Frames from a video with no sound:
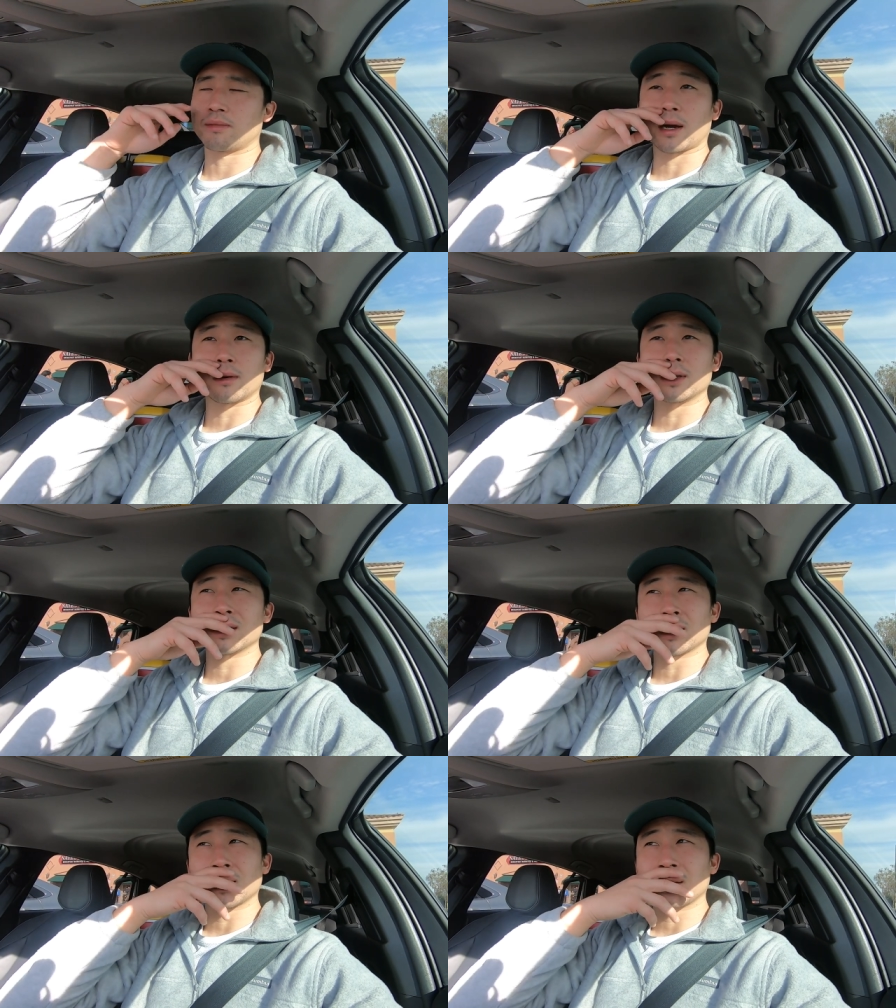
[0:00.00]
battery
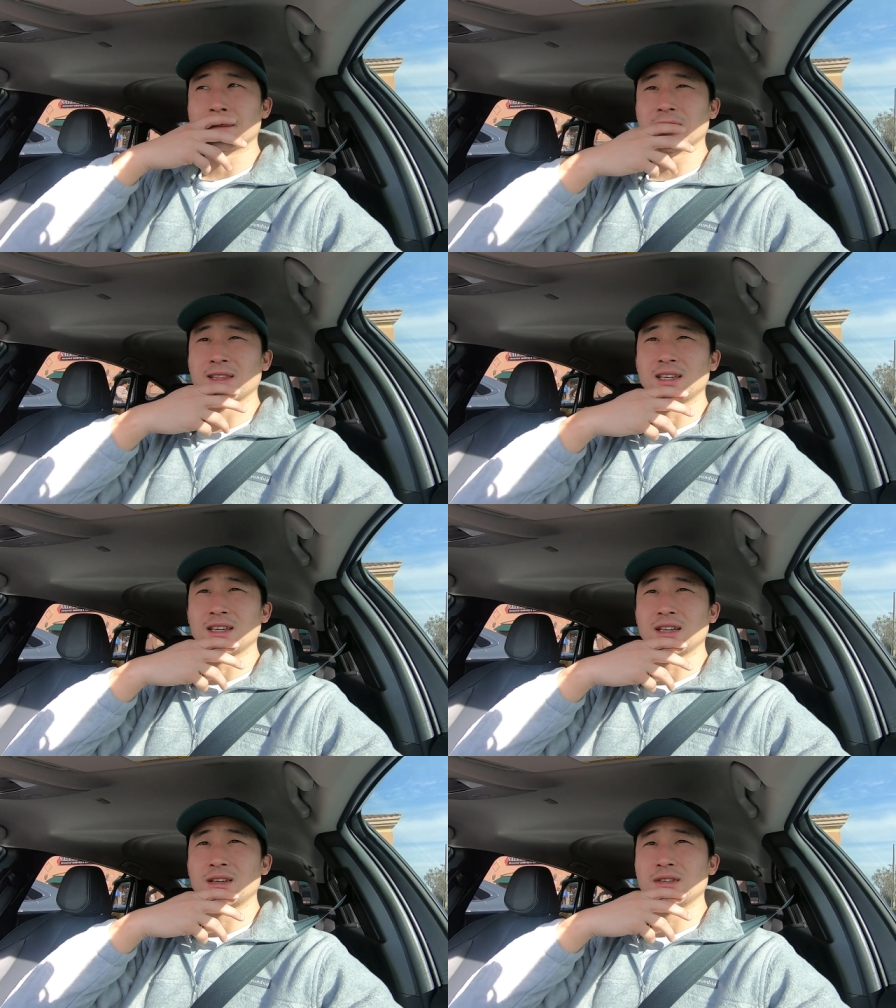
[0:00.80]
cell, I
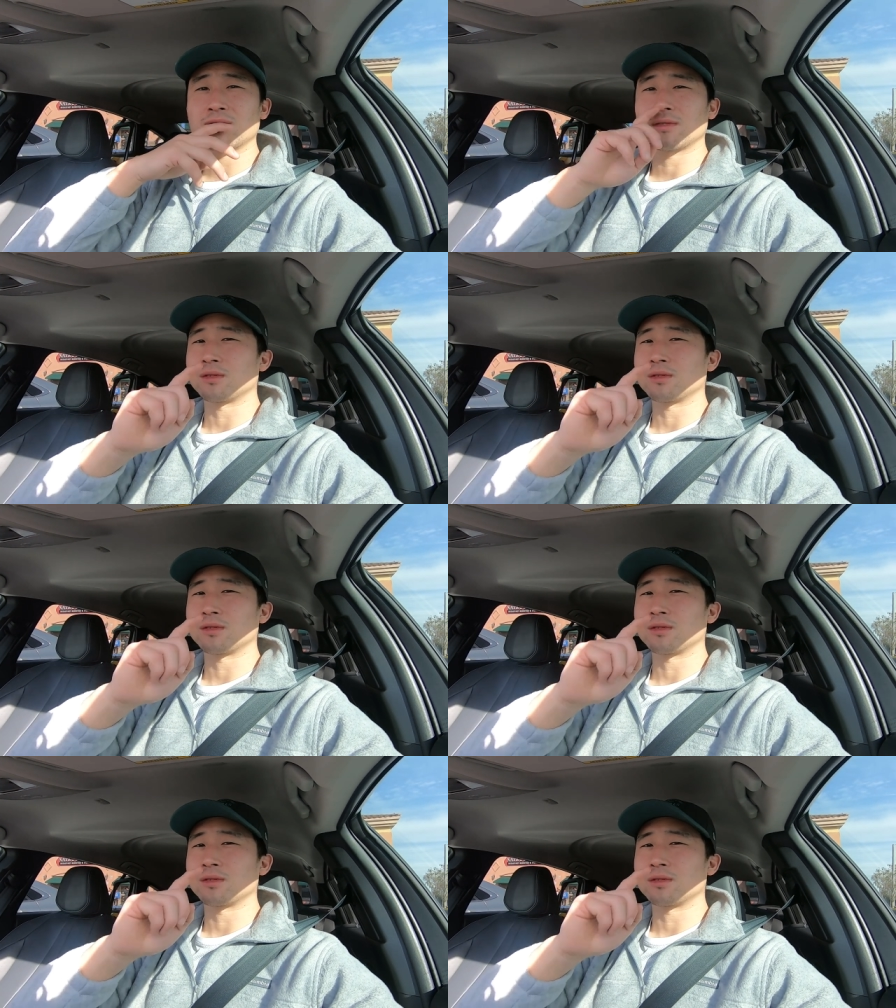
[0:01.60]
believe.